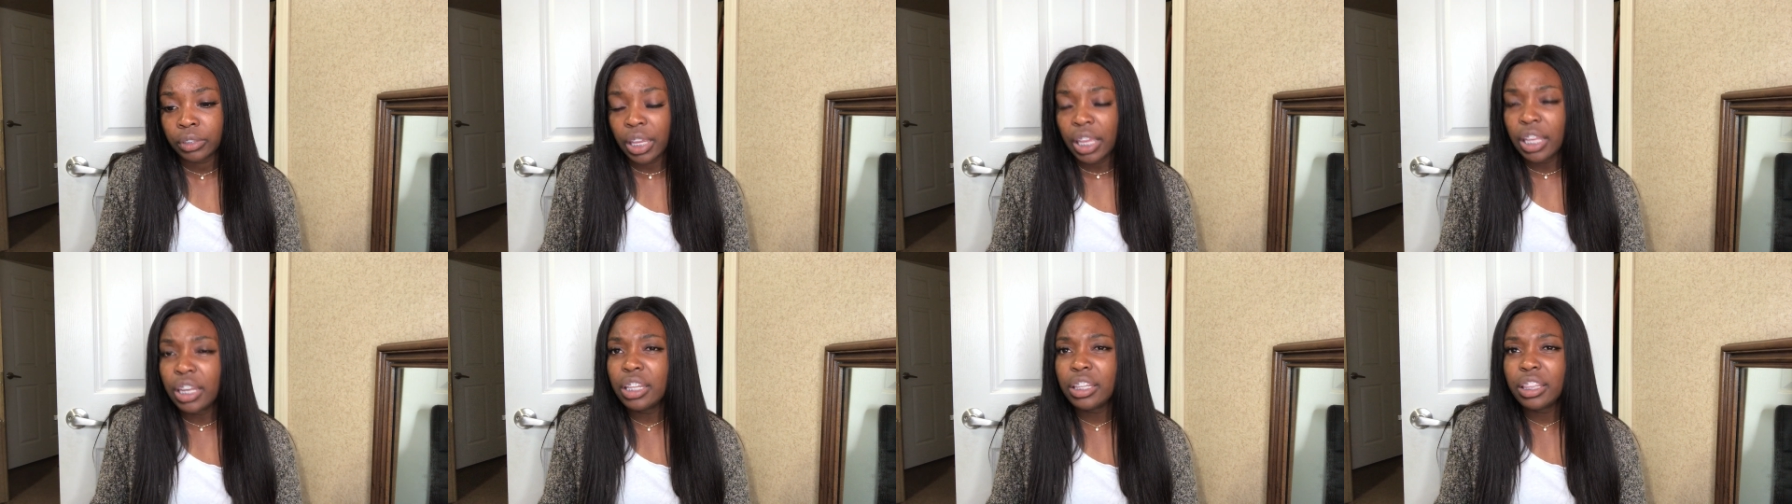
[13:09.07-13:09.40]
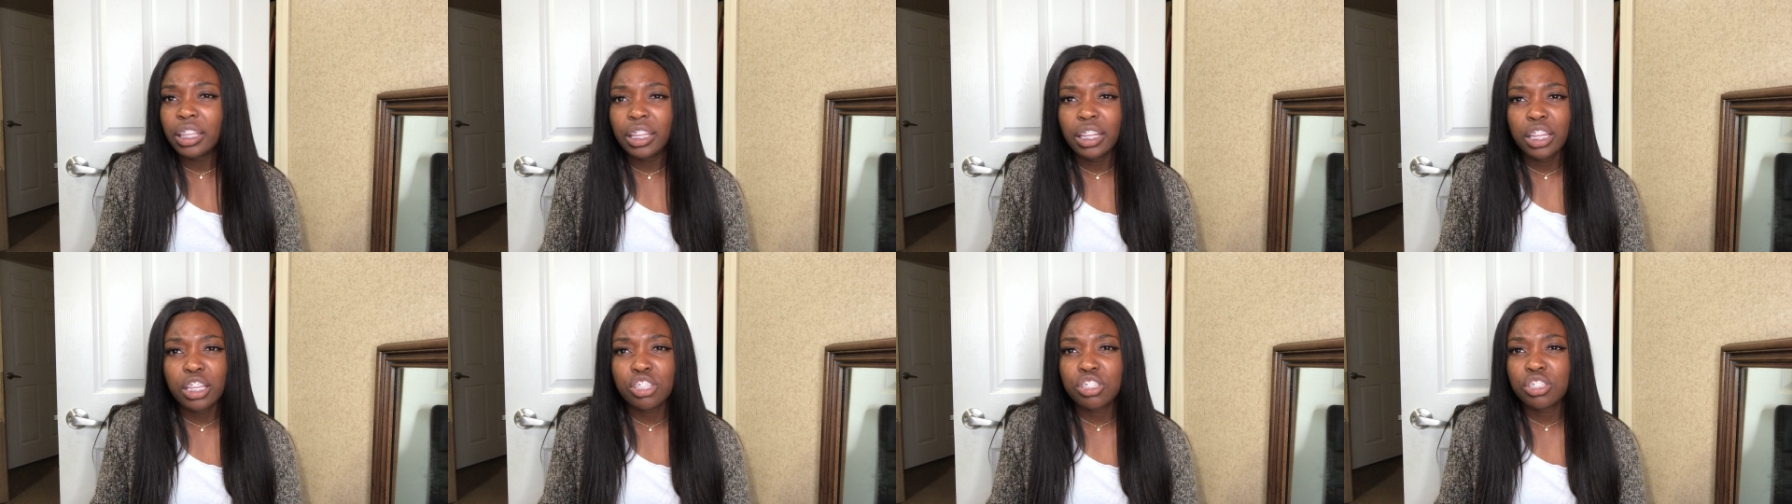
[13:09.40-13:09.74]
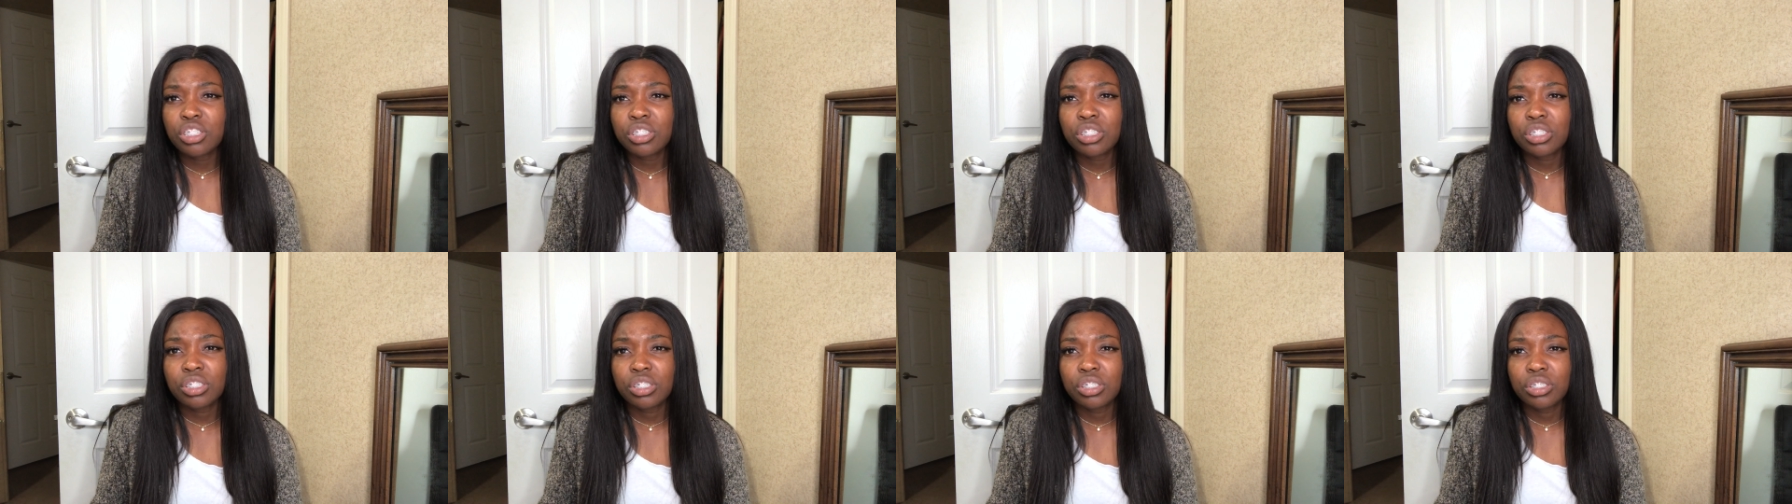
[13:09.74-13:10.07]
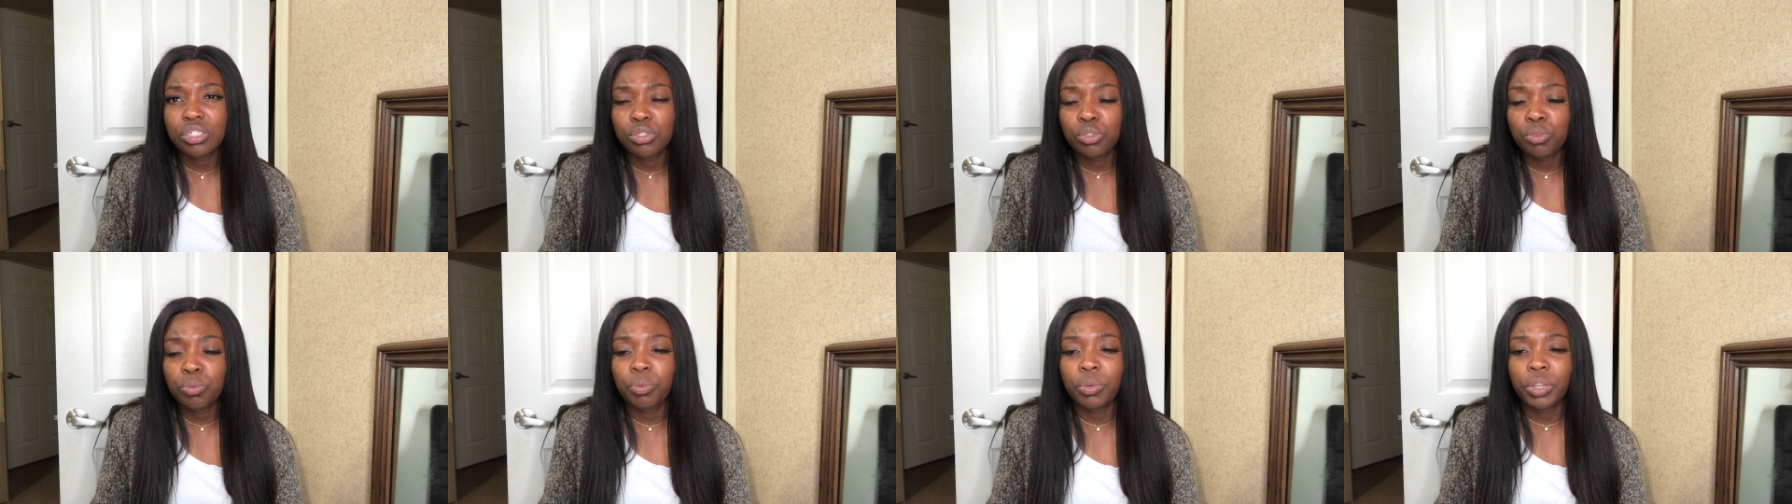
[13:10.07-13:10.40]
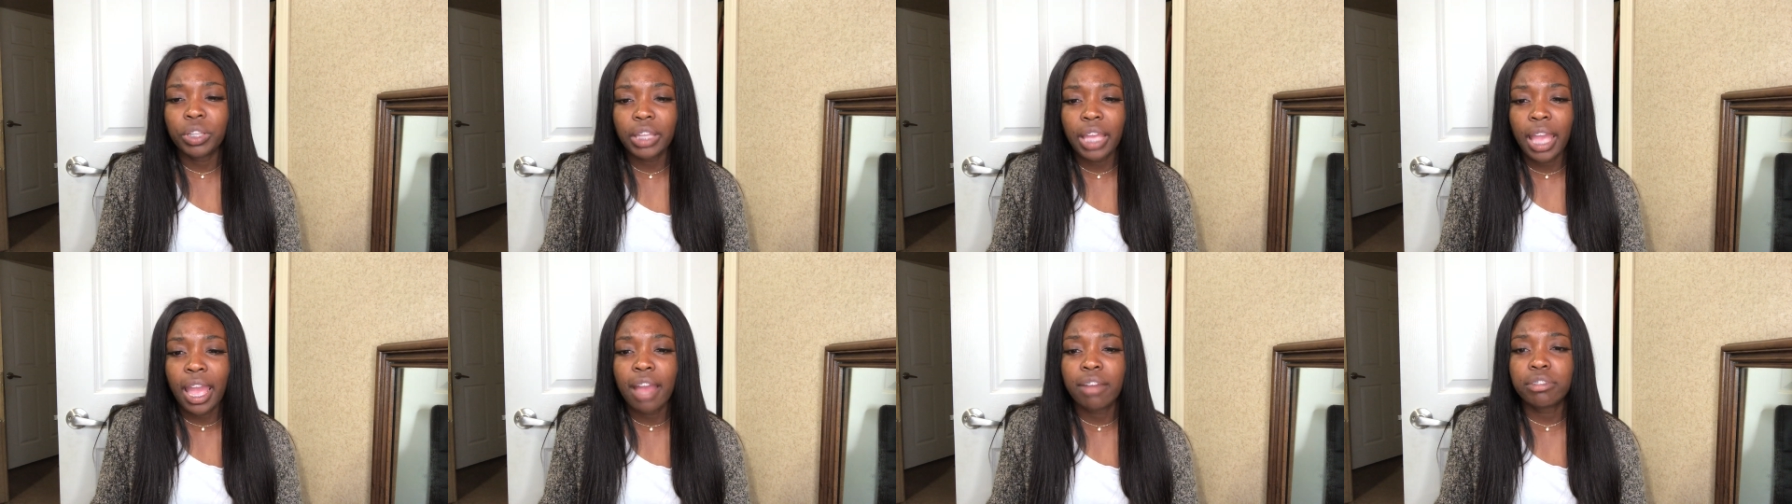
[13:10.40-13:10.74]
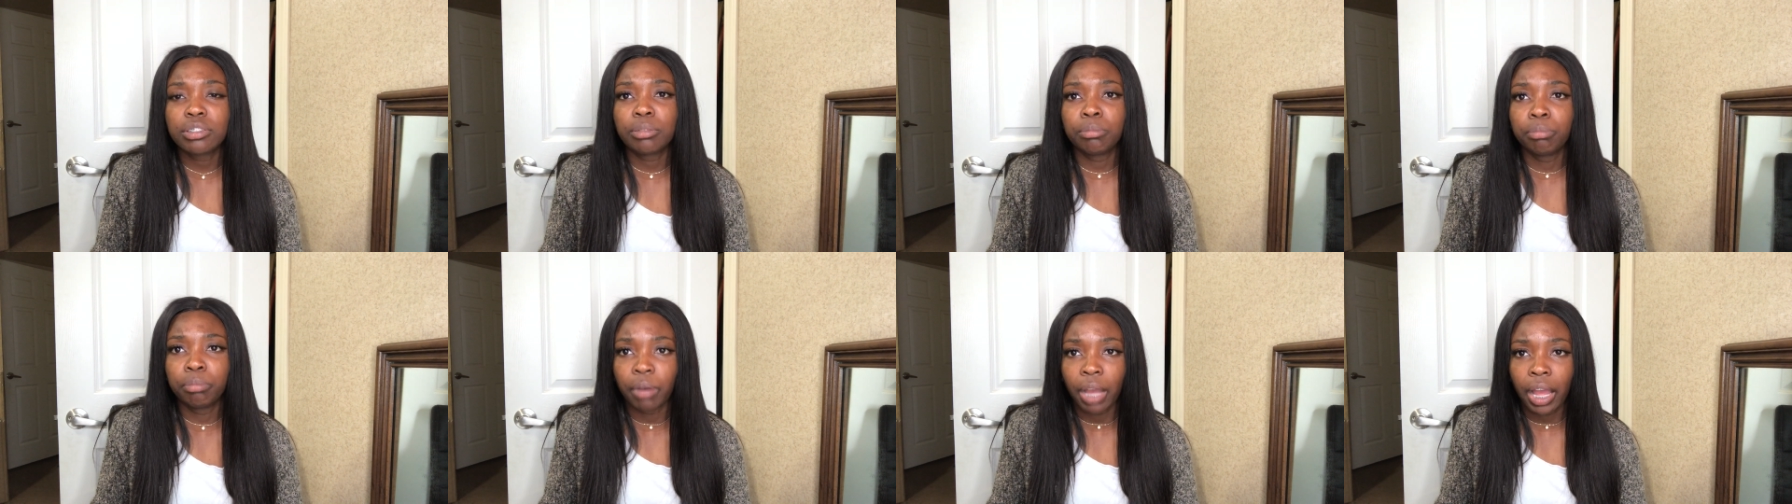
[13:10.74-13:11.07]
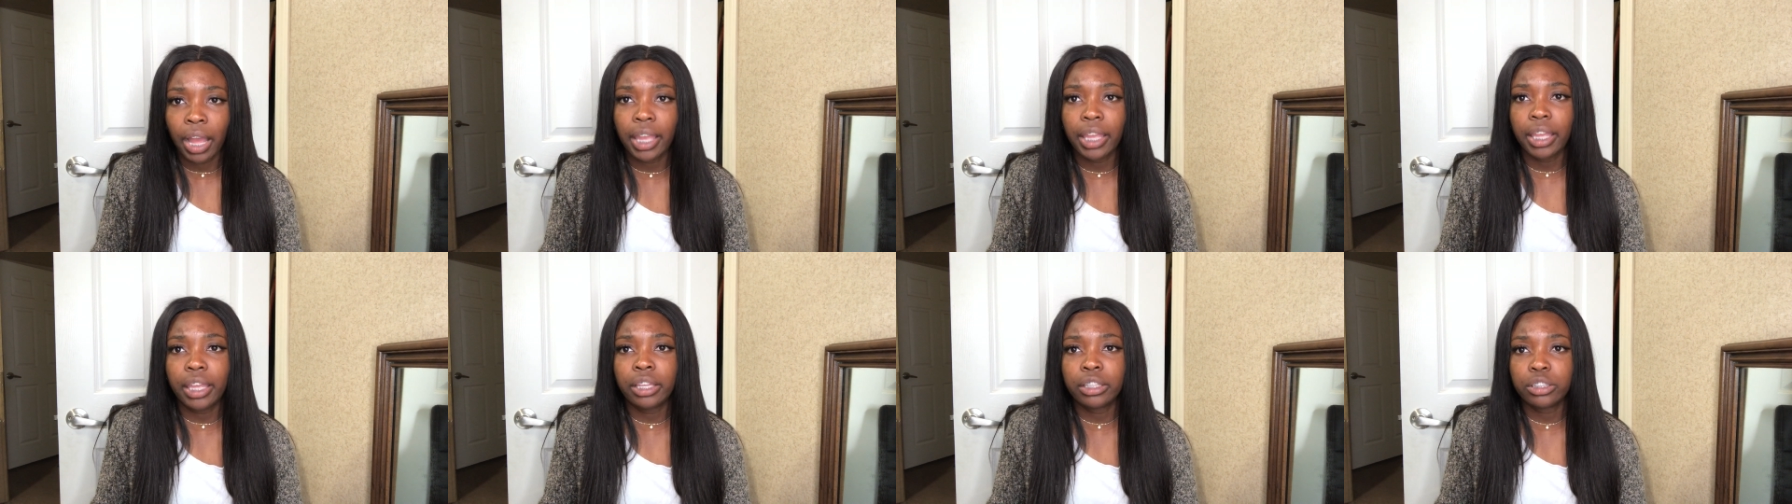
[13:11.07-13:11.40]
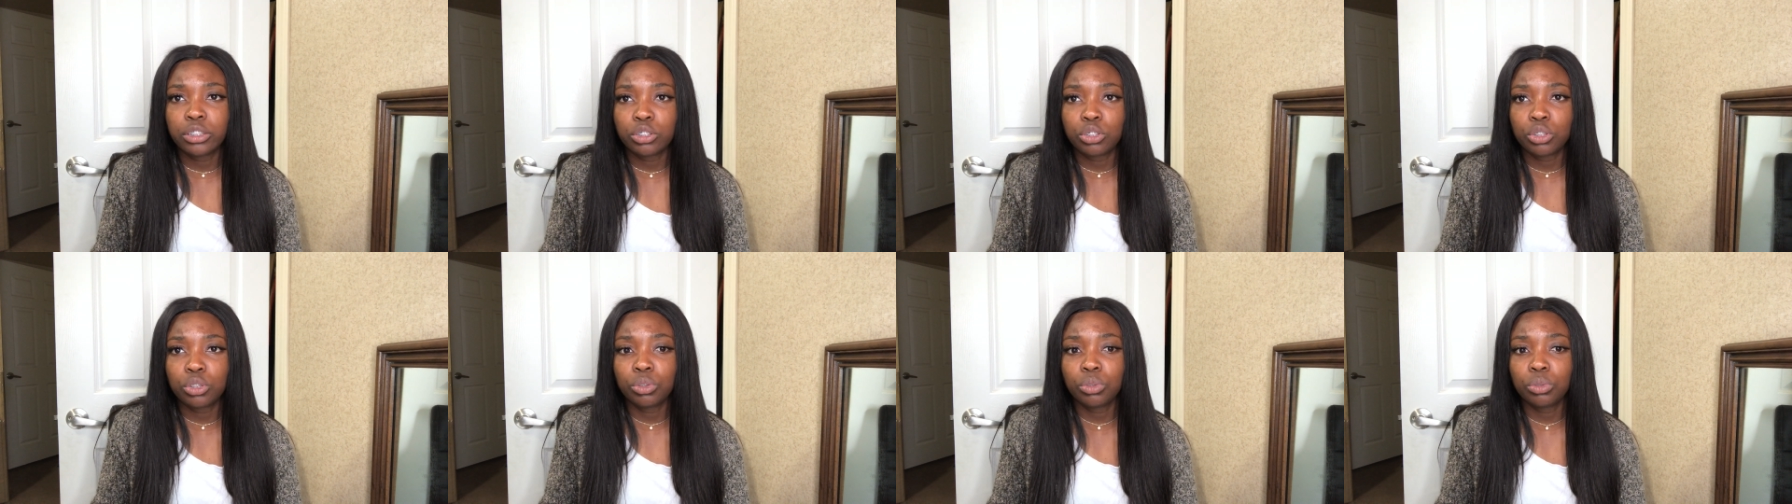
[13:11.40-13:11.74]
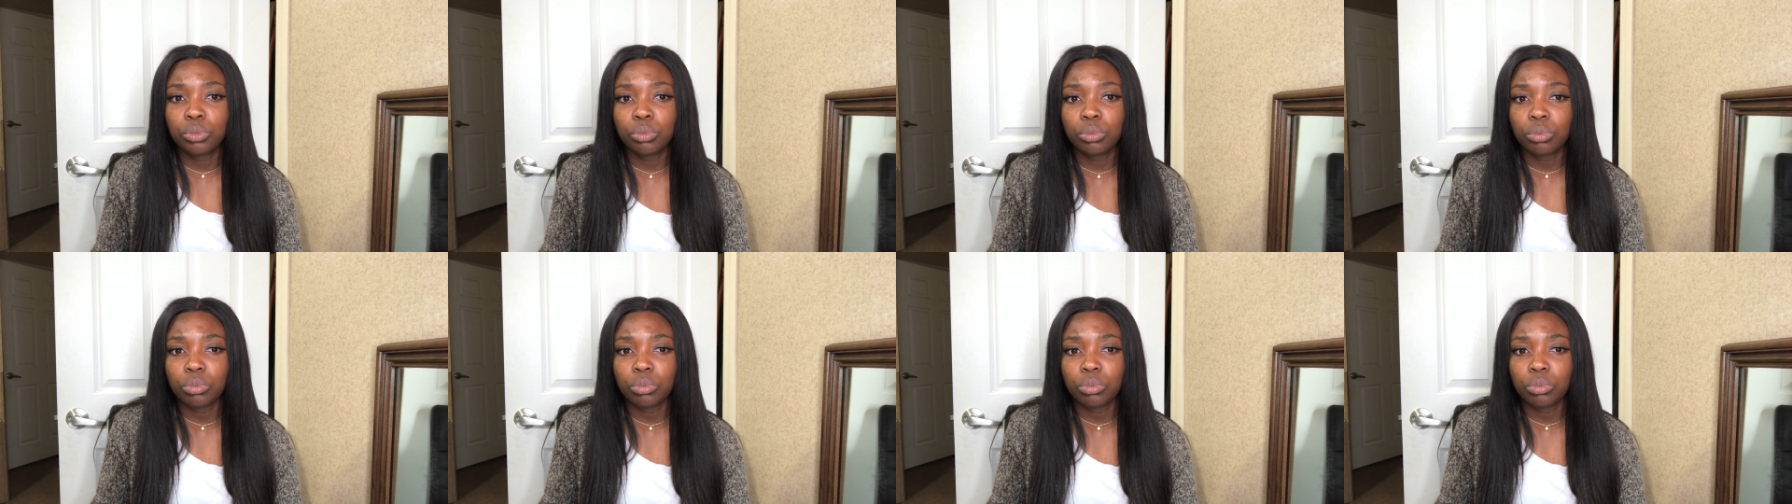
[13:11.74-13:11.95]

anything that just you really have to bite into